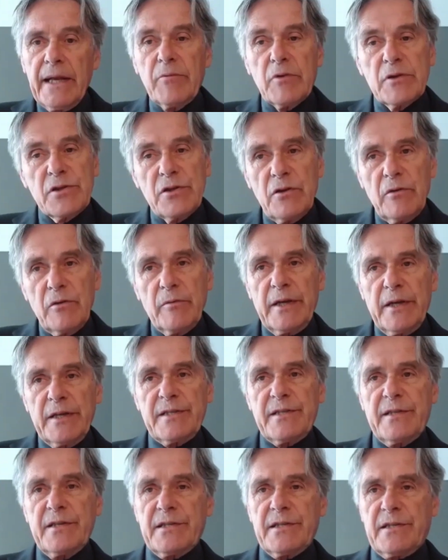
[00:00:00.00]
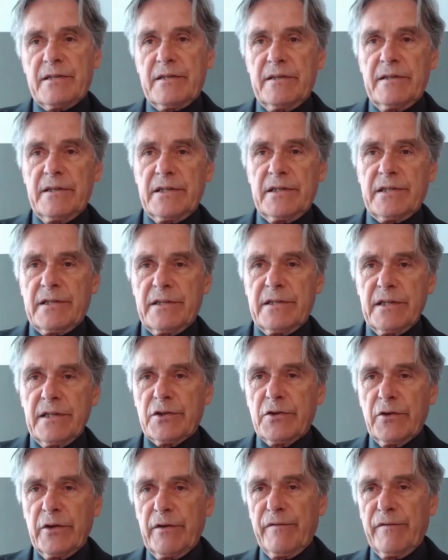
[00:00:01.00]
was always this
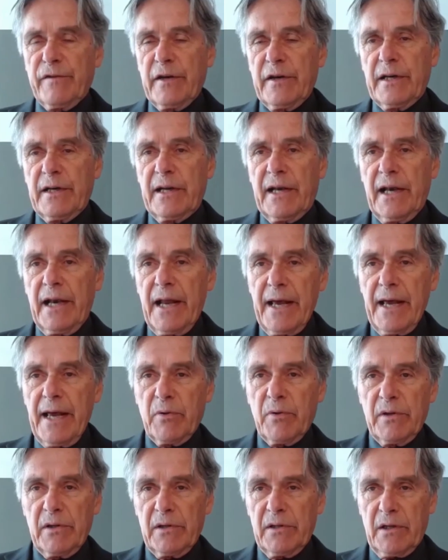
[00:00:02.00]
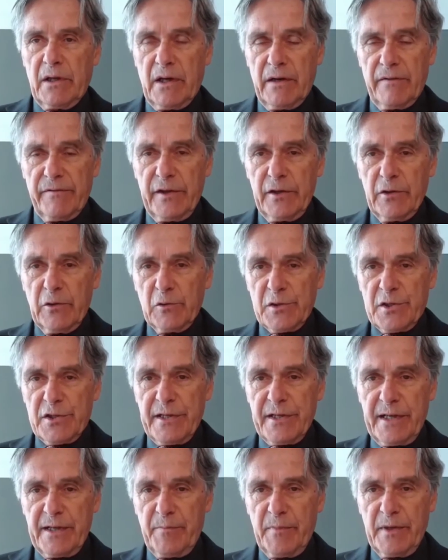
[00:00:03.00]
sort of a label of the old
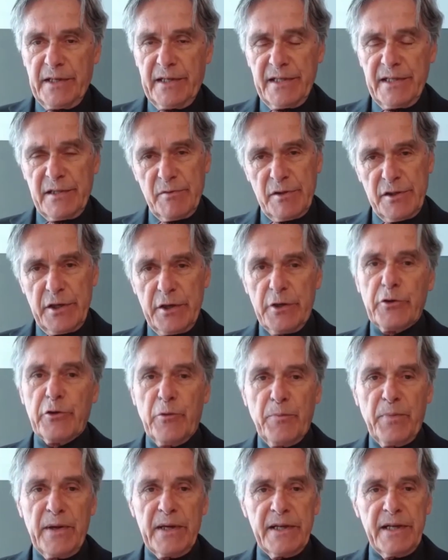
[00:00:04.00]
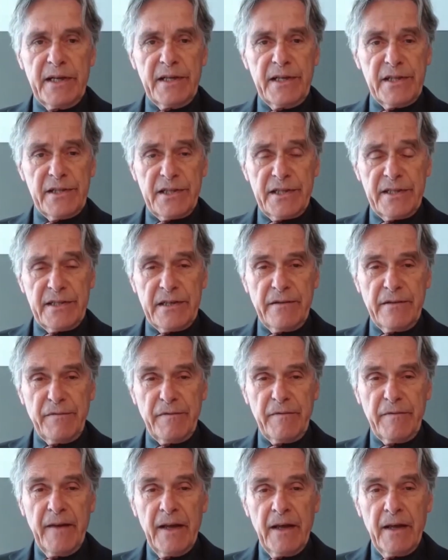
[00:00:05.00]
statement. This was a European
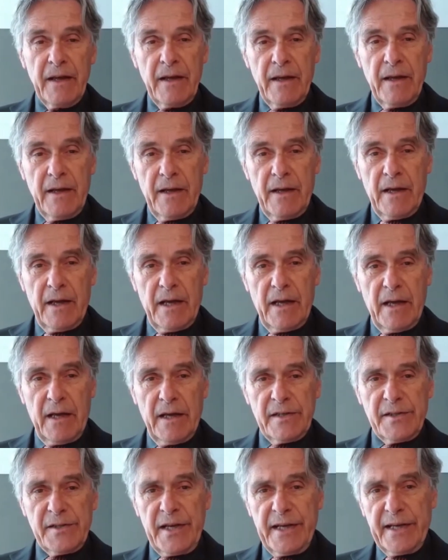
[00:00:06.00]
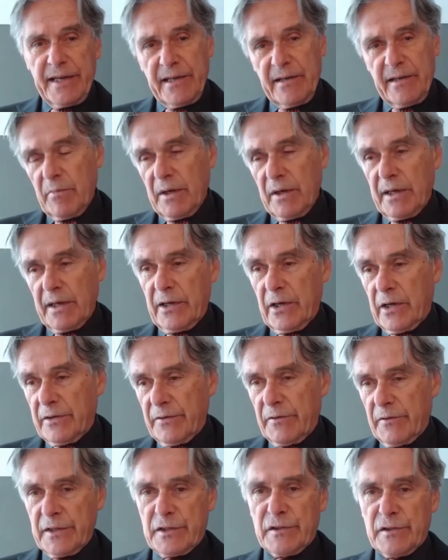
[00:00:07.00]
initiative taken by
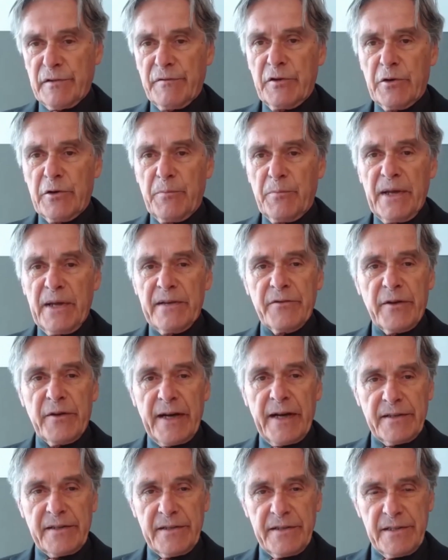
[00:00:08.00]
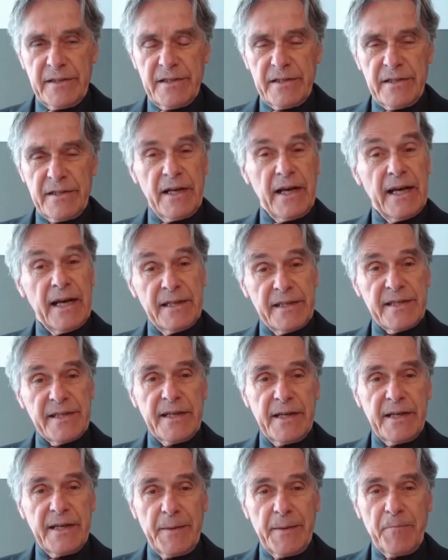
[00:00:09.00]
hundreds of European rectors at a
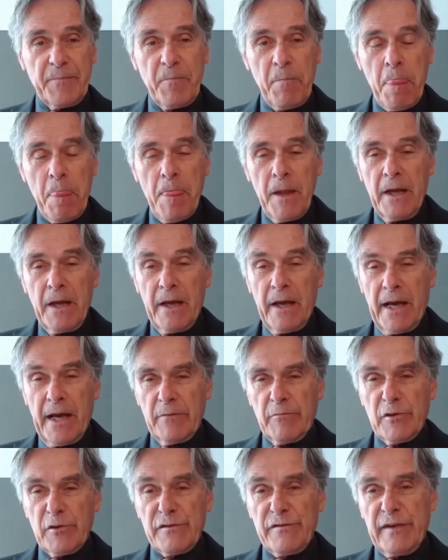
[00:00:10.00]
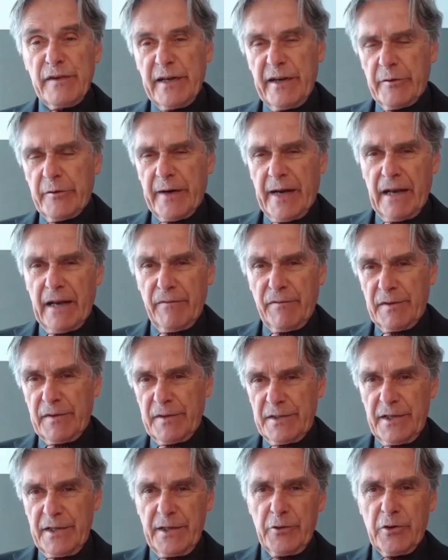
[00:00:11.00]
time. It was very
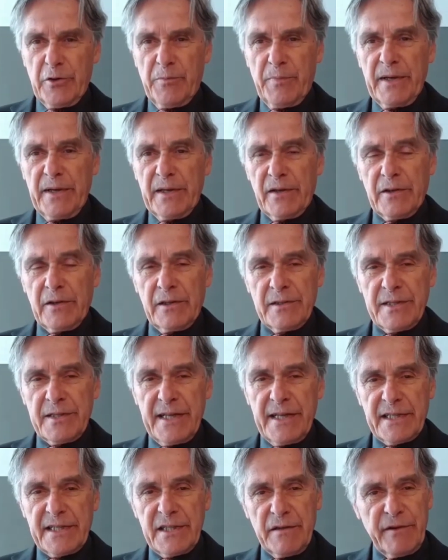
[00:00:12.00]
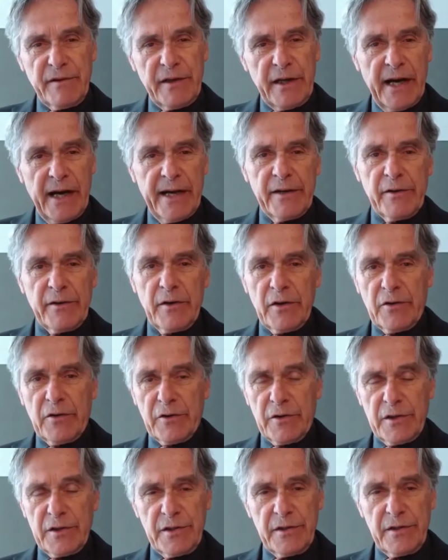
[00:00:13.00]
relevant in the European context of the Iron
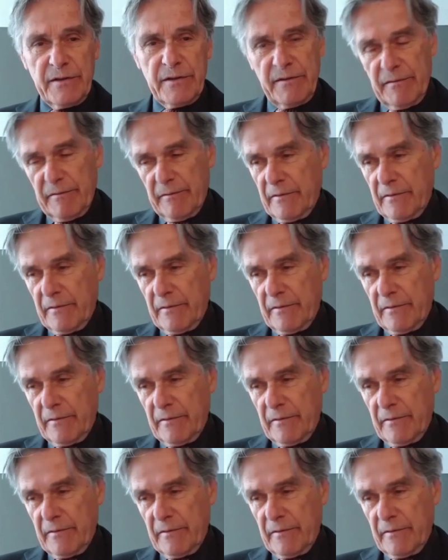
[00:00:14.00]
Curtain